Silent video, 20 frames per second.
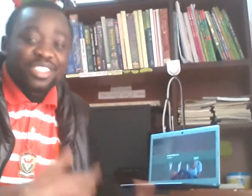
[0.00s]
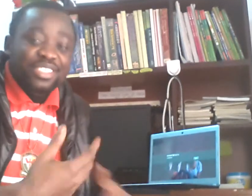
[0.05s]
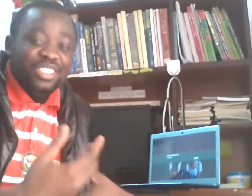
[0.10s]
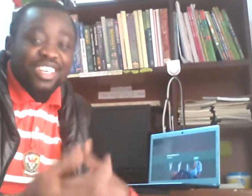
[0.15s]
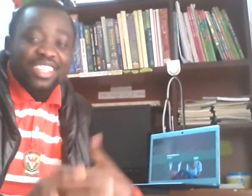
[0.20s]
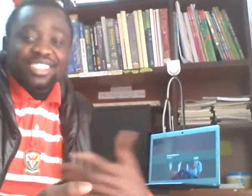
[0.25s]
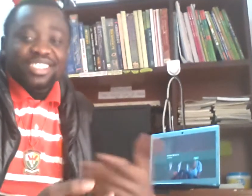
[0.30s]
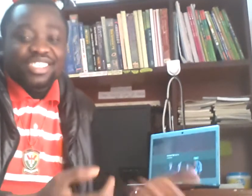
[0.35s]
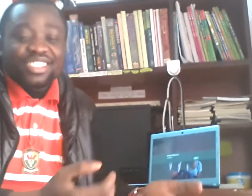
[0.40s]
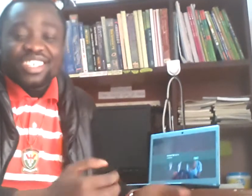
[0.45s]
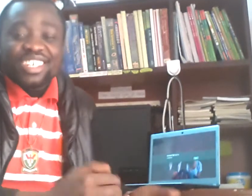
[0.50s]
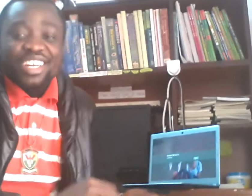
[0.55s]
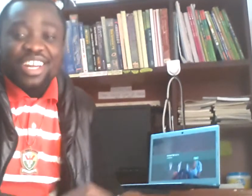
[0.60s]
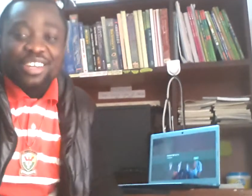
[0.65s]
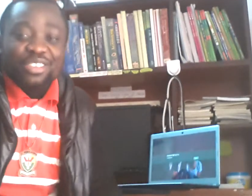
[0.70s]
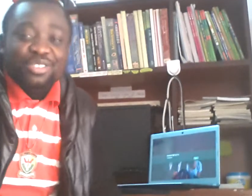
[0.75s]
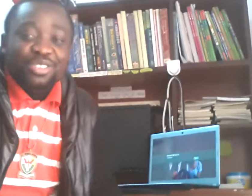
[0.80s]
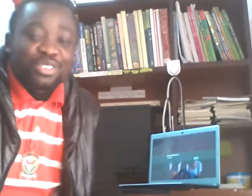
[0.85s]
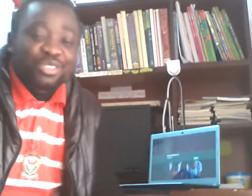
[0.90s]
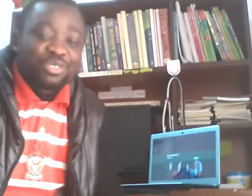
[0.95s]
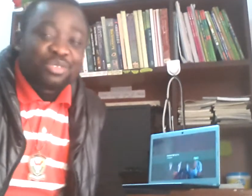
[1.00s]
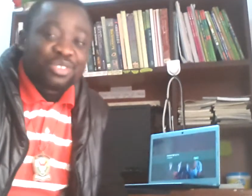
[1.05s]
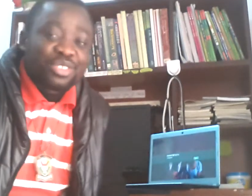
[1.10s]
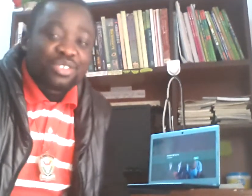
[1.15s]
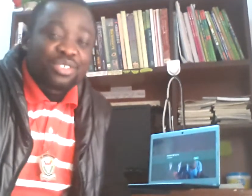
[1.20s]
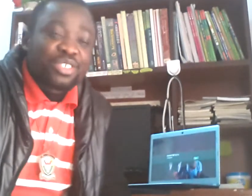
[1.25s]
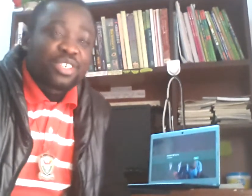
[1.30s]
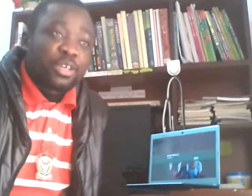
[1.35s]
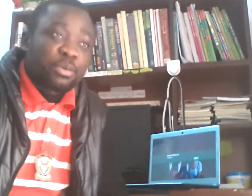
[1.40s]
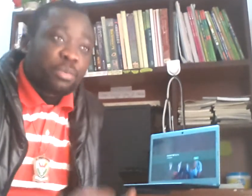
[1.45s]
answer that I thought was
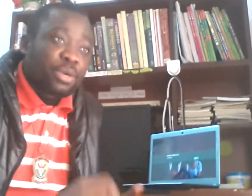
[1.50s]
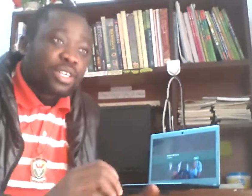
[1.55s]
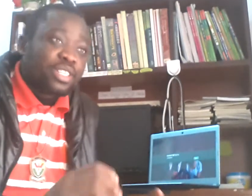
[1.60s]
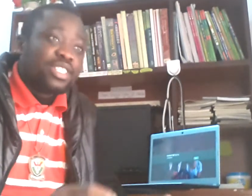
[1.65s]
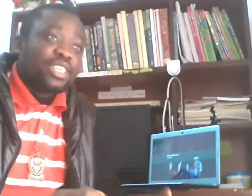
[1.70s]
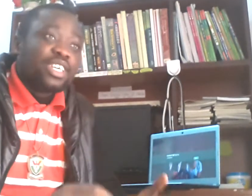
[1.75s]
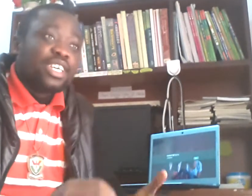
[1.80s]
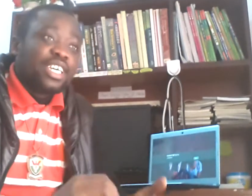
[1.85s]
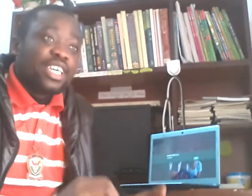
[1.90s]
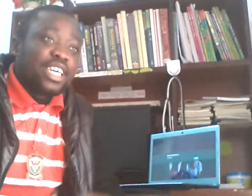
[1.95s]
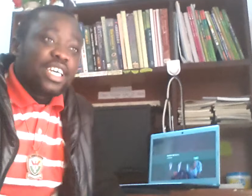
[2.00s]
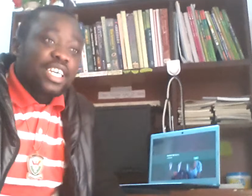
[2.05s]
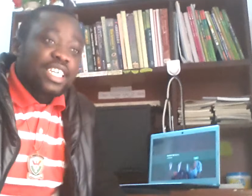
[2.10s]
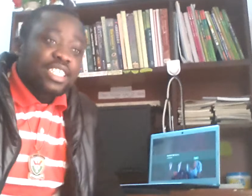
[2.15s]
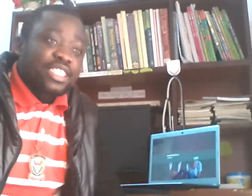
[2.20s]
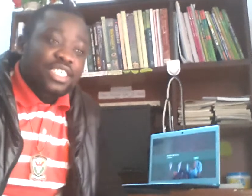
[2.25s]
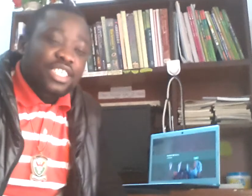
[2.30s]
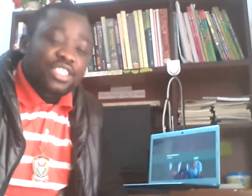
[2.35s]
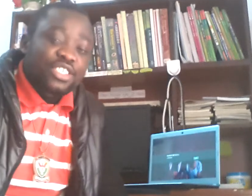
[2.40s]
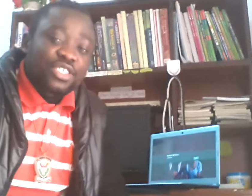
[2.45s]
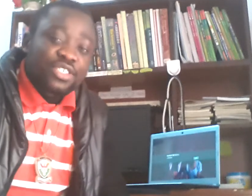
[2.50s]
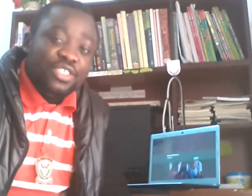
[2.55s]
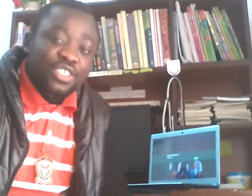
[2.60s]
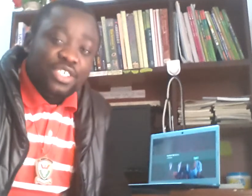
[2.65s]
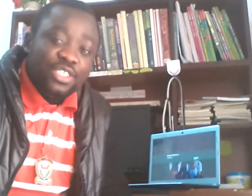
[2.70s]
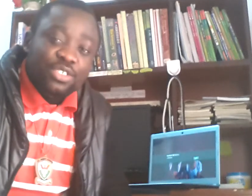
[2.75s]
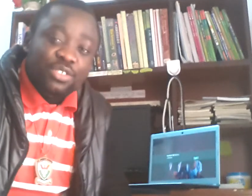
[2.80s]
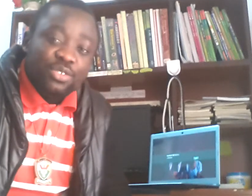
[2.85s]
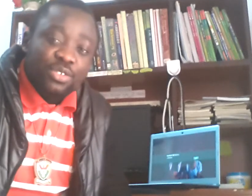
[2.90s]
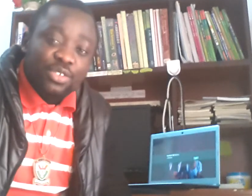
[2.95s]
okay. But
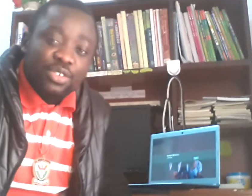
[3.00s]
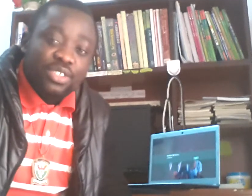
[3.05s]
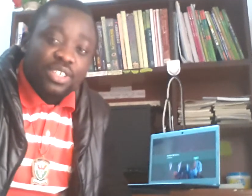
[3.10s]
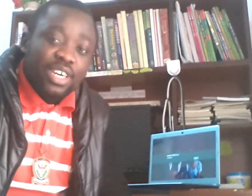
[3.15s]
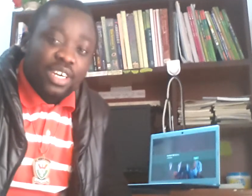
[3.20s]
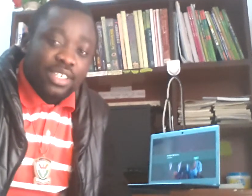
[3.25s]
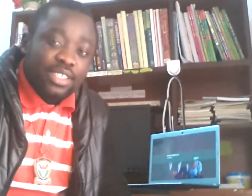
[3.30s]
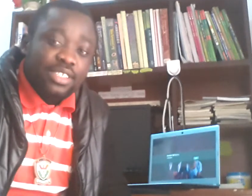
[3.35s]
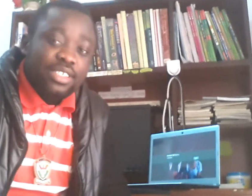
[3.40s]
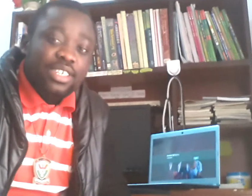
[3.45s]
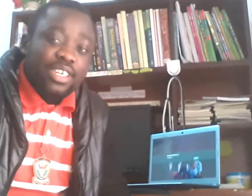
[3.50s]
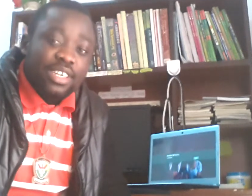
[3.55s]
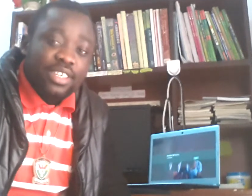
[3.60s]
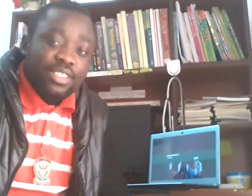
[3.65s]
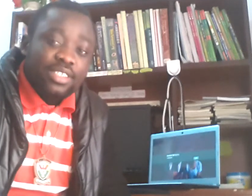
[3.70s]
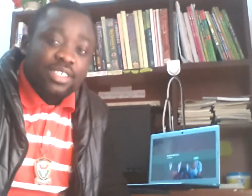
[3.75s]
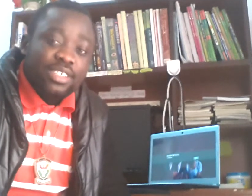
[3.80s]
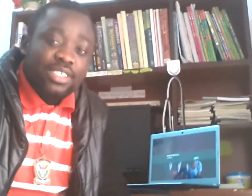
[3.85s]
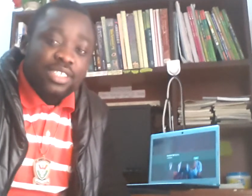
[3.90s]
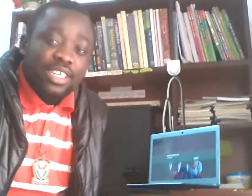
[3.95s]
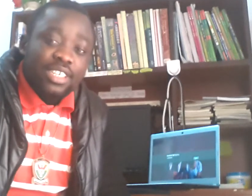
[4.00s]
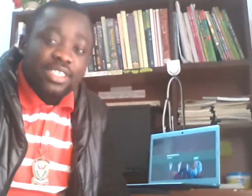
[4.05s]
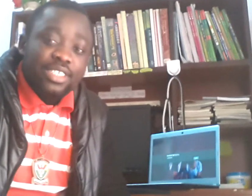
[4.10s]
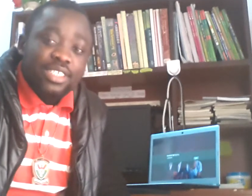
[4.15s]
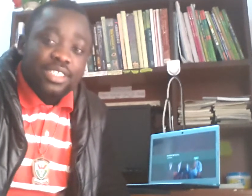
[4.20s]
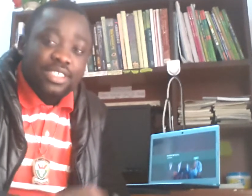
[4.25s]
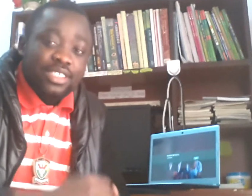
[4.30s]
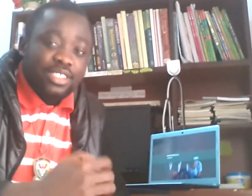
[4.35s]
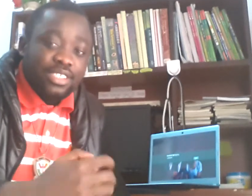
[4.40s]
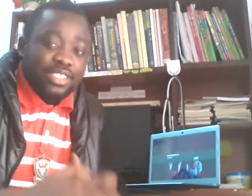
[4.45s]
yesterday's one, I think that
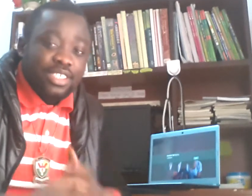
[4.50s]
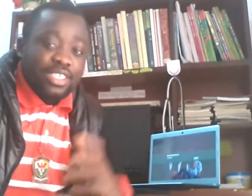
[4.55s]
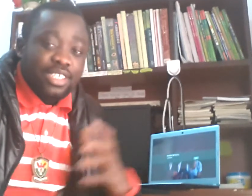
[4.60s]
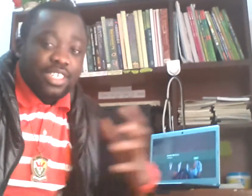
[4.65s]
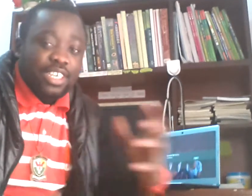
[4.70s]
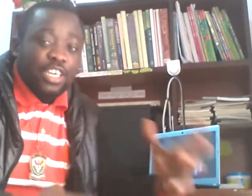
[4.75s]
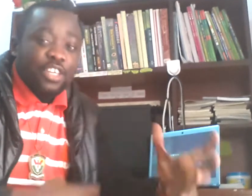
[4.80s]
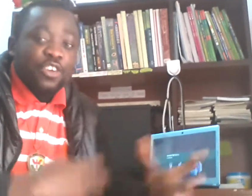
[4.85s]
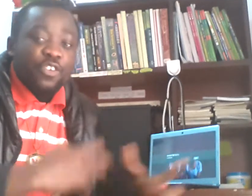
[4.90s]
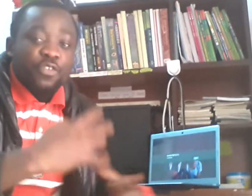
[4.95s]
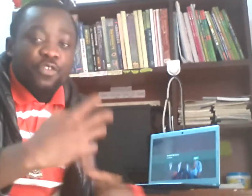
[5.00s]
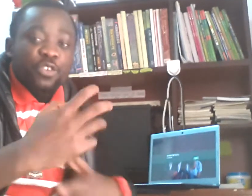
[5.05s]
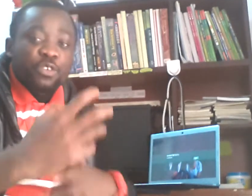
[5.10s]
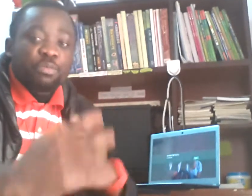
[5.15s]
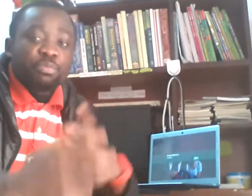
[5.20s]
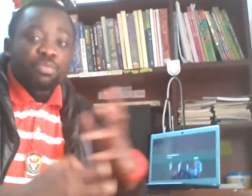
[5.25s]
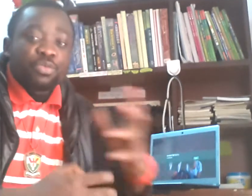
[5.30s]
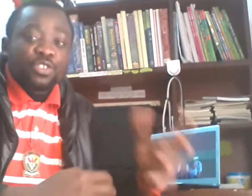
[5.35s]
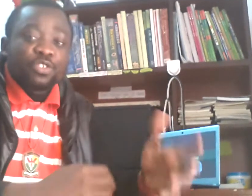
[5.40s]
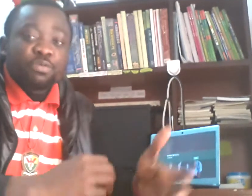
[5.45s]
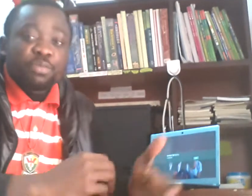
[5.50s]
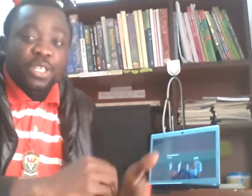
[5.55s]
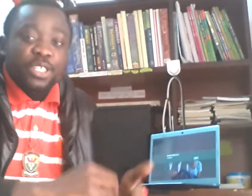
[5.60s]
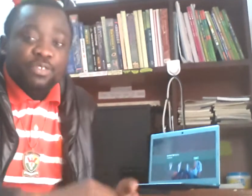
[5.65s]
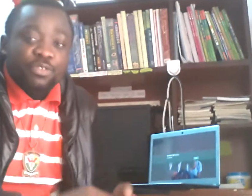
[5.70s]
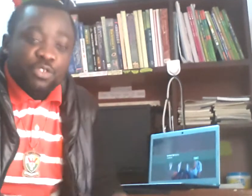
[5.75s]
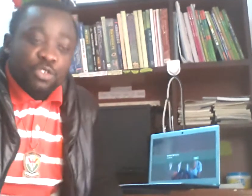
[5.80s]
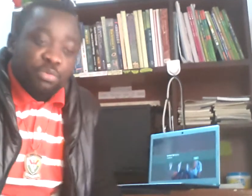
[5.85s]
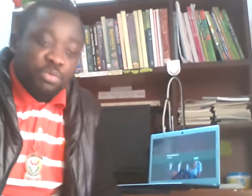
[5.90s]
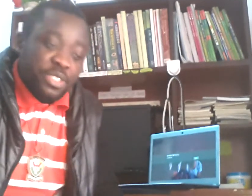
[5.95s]
it's kind of improvement
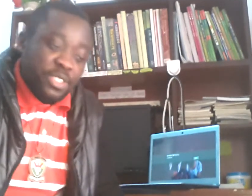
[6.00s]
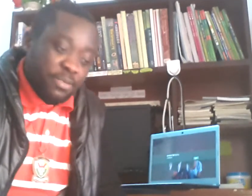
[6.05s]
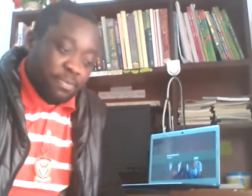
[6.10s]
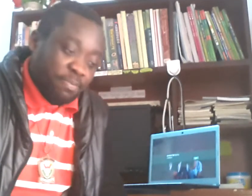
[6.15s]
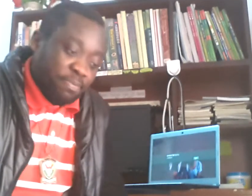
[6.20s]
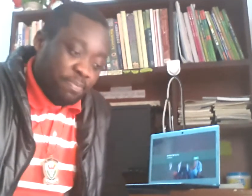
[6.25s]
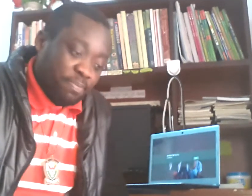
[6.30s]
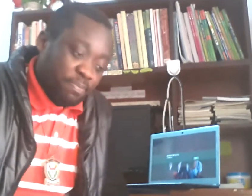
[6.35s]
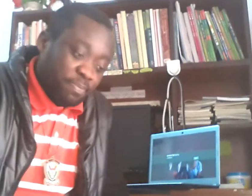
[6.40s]
for me.